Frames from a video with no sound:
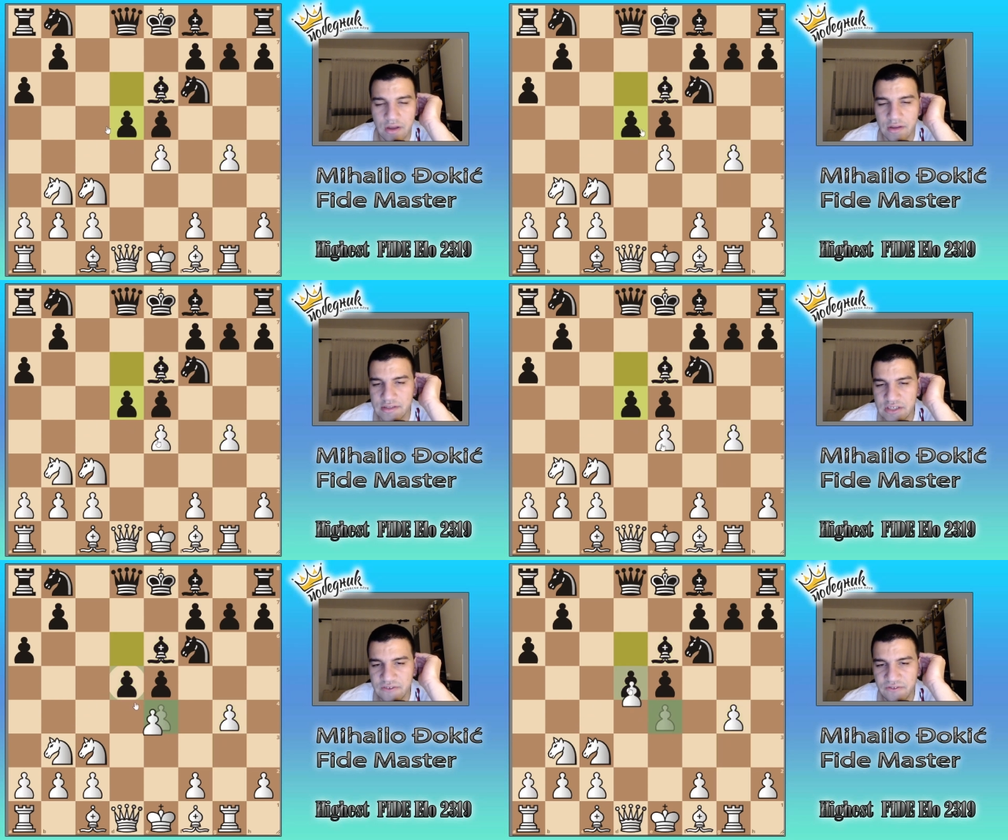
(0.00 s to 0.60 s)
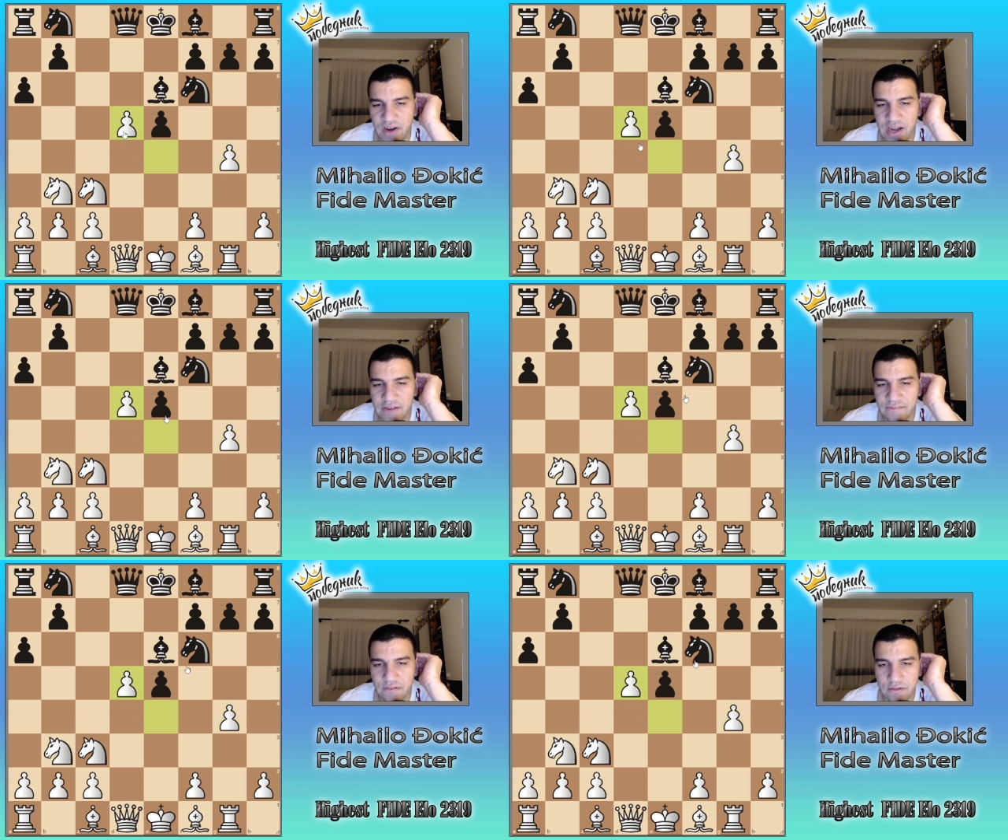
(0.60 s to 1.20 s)

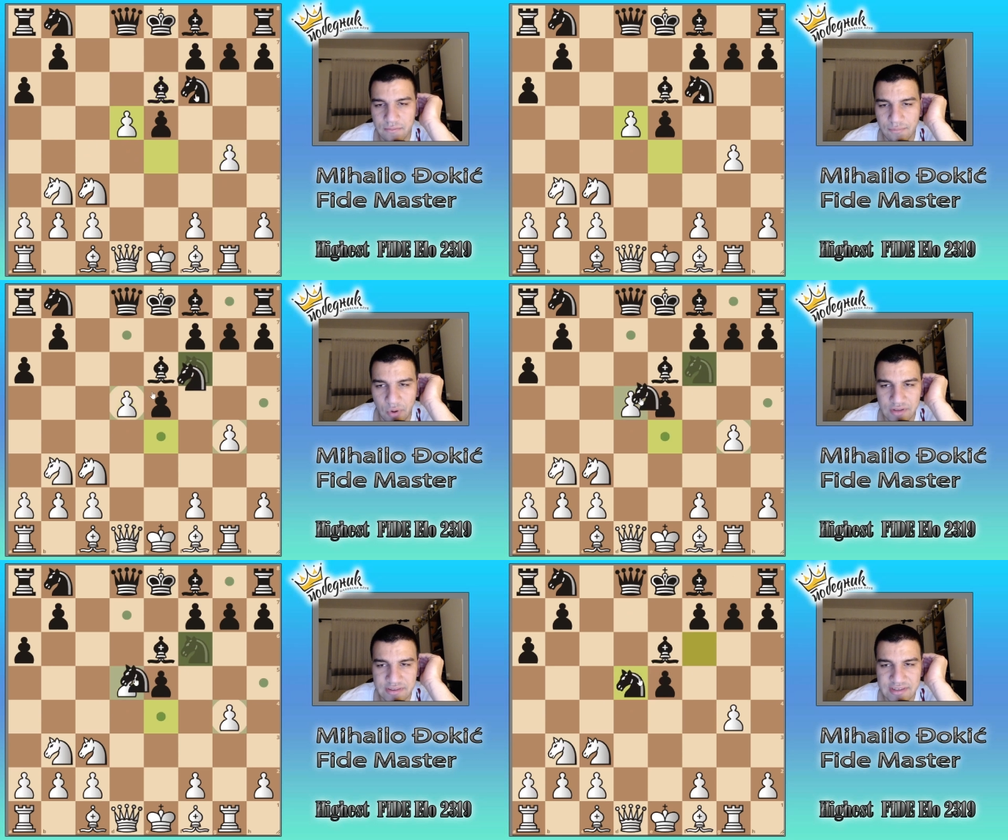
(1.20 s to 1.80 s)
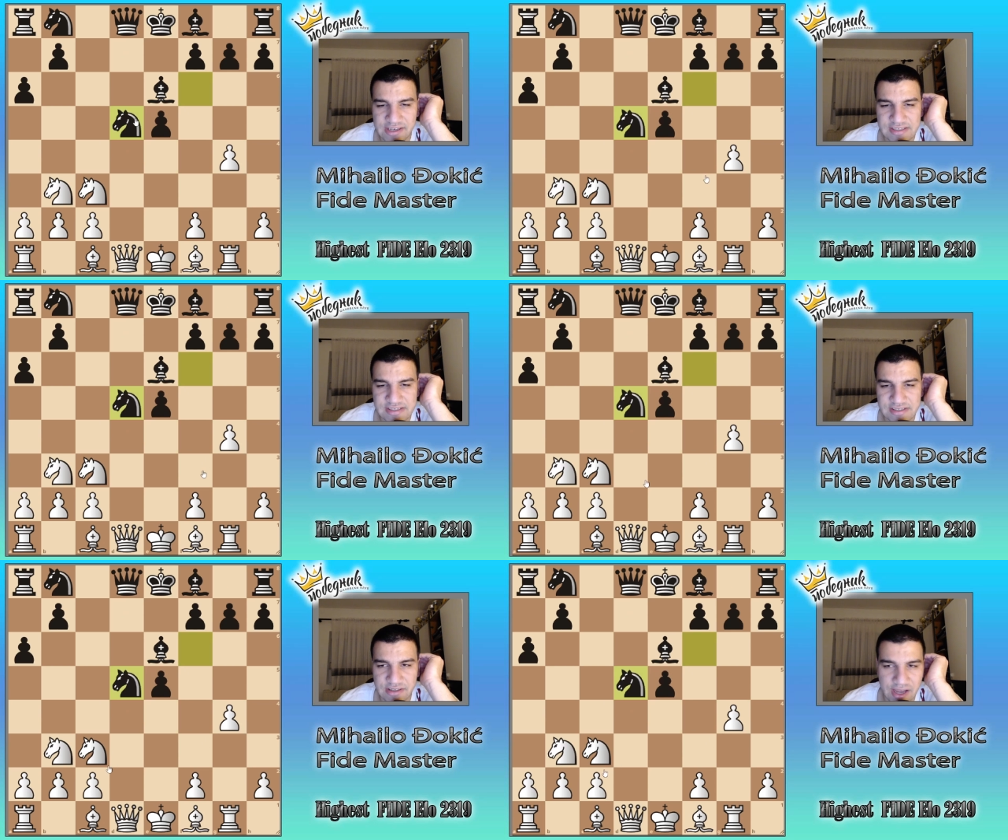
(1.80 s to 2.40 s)
d5, pawn takes,
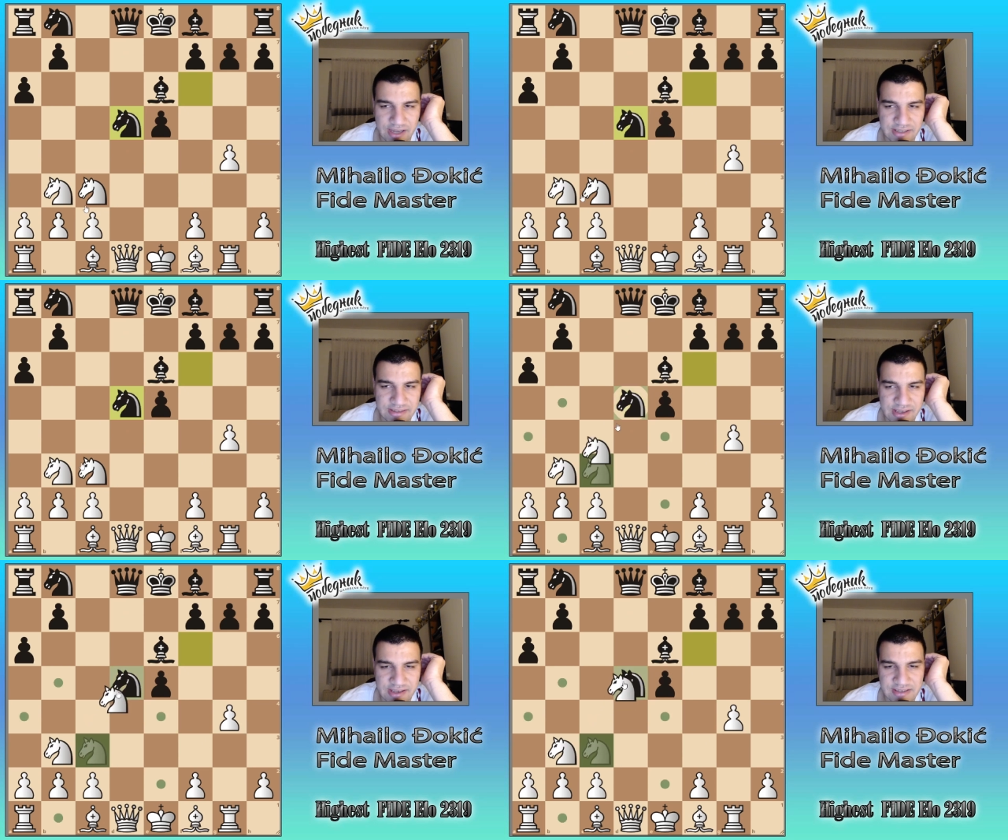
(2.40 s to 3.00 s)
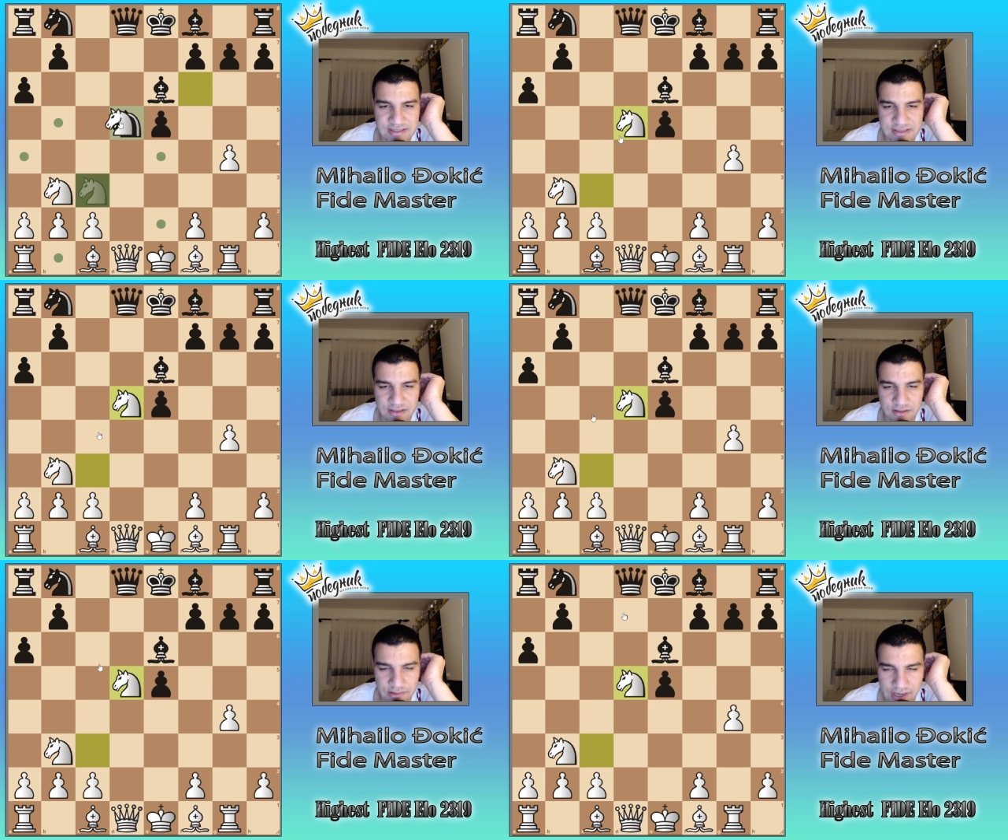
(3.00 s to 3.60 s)
knight takes,
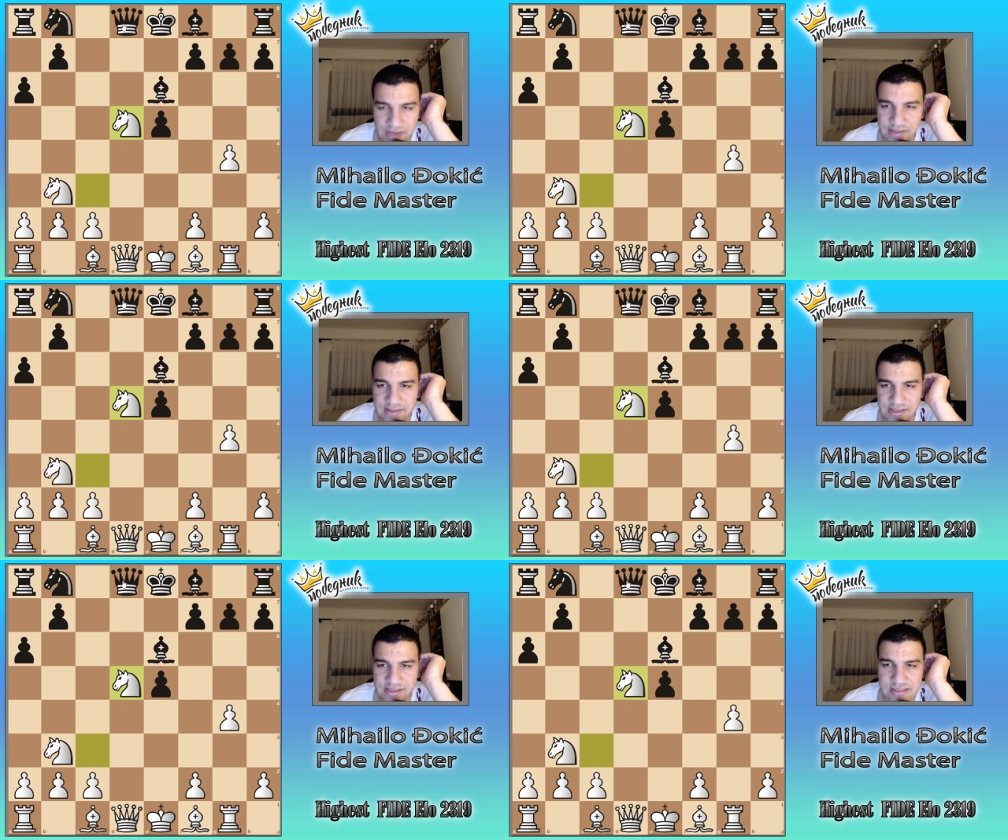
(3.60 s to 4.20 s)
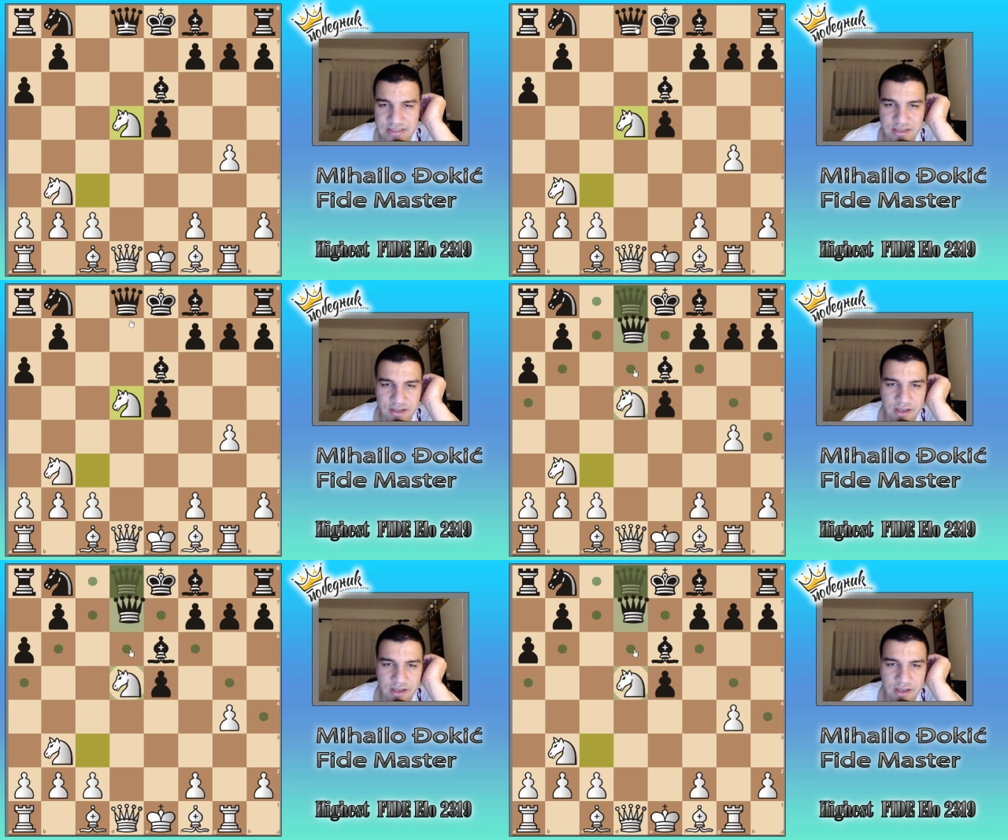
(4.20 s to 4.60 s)
knight takes,